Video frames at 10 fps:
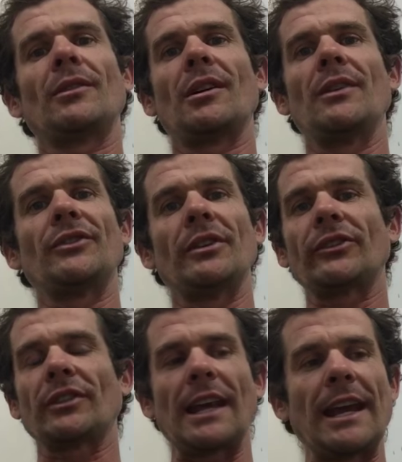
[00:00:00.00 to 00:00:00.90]
right? It's not
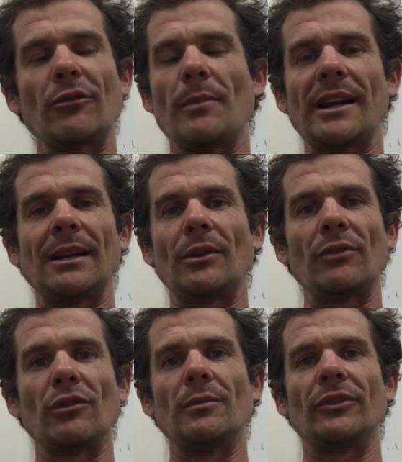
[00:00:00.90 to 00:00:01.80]
slander or make up any
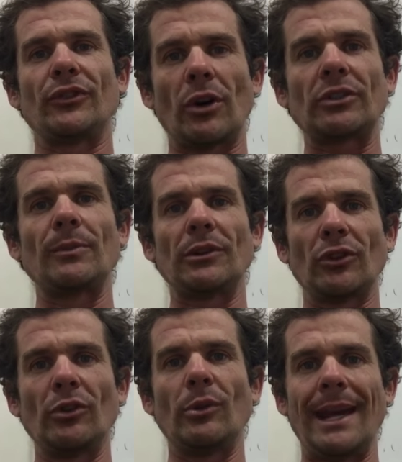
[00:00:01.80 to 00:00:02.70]
rumors. Dr.
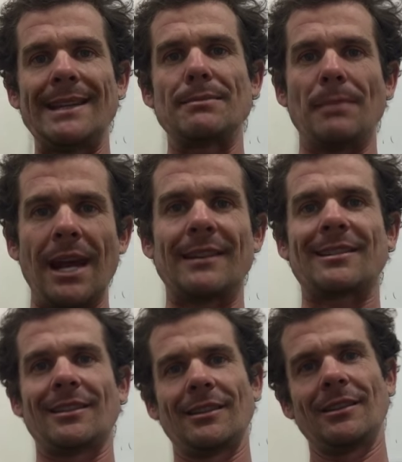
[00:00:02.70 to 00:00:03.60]
McDougall eats
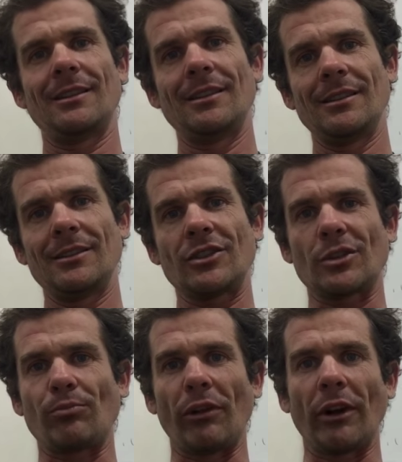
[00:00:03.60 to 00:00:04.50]
meat.
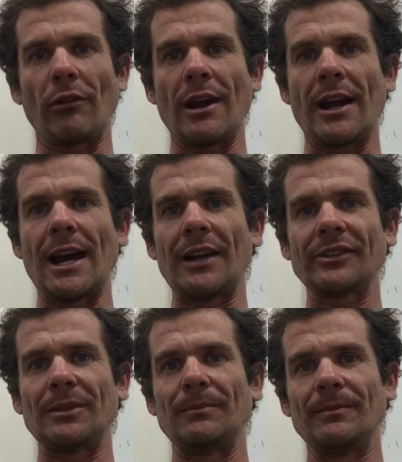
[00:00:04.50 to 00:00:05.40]
Spread it around.
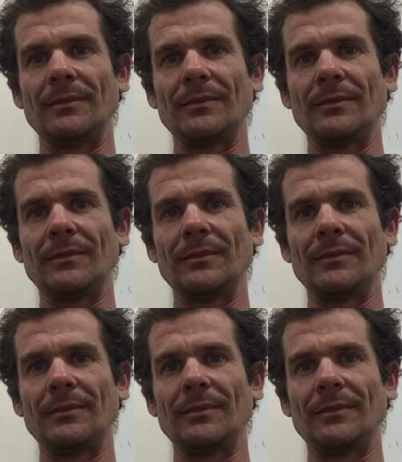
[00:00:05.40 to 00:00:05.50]
Ask him.